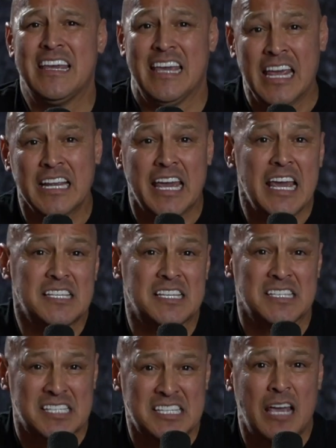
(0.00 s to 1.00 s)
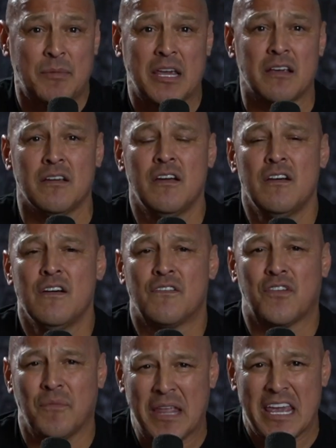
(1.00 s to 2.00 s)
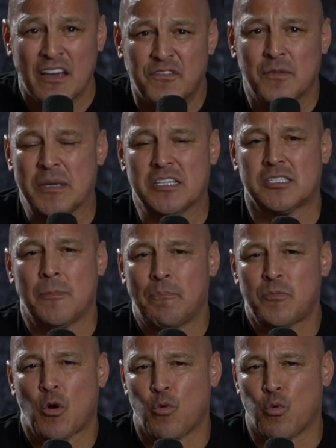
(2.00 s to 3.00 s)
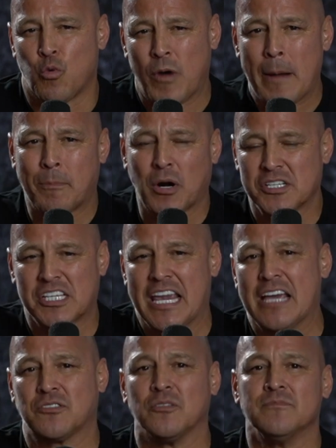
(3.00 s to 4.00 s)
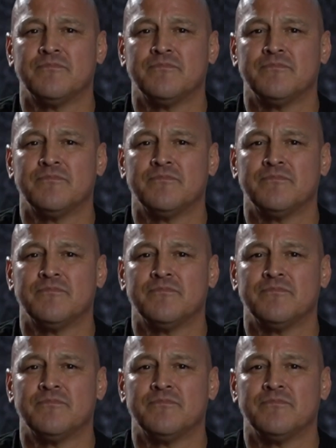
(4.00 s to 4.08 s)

in cases stemming from the infamous Rampart Scandal.